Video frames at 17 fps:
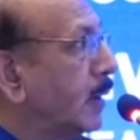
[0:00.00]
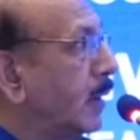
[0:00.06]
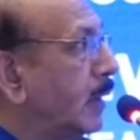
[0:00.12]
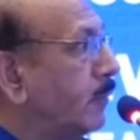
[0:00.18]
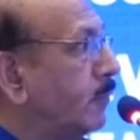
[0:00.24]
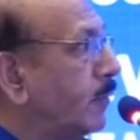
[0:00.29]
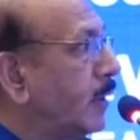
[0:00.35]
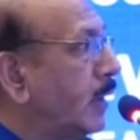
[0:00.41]

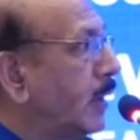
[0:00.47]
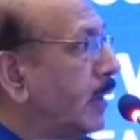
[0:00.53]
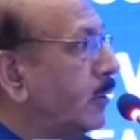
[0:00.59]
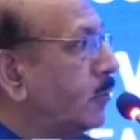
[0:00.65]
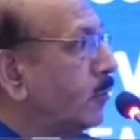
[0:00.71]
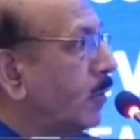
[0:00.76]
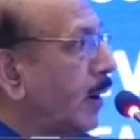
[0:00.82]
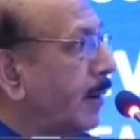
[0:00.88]
it will
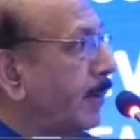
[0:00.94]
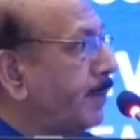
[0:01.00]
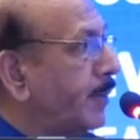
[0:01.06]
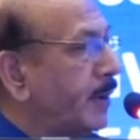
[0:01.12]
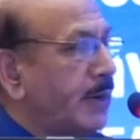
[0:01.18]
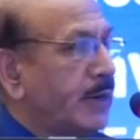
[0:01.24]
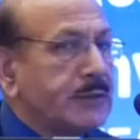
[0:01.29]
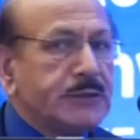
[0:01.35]
lead to
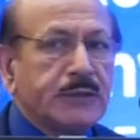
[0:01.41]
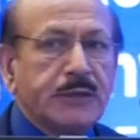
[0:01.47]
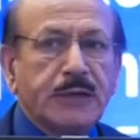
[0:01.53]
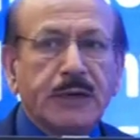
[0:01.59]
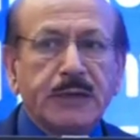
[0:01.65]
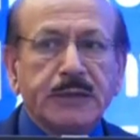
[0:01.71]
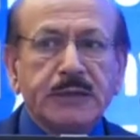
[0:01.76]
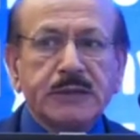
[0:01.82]

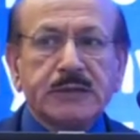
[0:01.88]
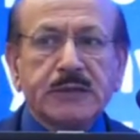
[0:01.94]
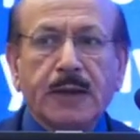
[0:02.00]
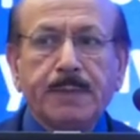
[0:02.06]
hypertension, and this